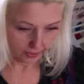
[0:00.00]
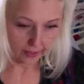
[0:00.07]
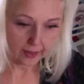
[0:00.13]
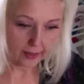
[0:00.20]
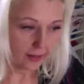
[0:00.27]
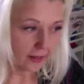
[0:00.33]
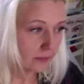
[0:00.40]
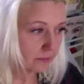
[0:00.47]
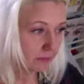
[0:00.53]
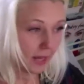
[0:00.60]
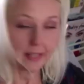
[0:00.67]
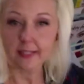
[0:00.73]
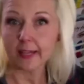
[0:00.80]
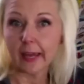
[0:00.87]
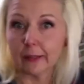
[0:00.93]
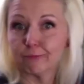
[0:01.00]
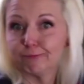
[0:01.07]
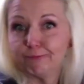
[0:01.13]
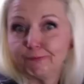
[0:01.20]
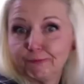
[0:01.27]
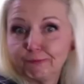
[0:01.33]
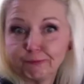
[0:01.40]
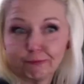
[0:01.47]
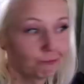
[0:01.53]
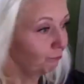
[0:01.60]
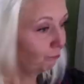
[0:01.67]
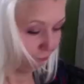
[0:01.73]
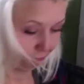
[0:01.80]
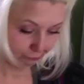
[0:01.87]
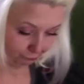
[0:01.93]
And that's it.
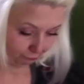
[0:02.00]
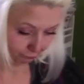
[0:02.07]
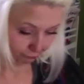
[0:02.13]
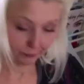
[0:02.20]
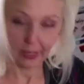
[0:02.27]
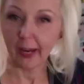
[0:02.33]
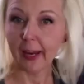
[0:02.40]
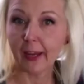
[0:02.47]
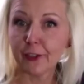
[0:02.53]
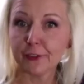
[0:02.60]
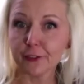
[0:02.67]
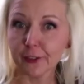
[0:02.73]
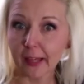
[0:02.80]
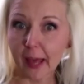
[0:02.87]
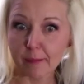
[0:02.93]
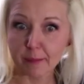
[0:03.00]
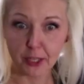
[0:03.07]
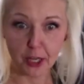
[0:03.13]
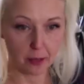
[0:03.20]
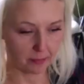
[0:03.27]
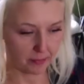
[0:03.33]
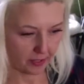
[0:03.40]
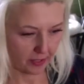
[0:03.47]
And your laptop.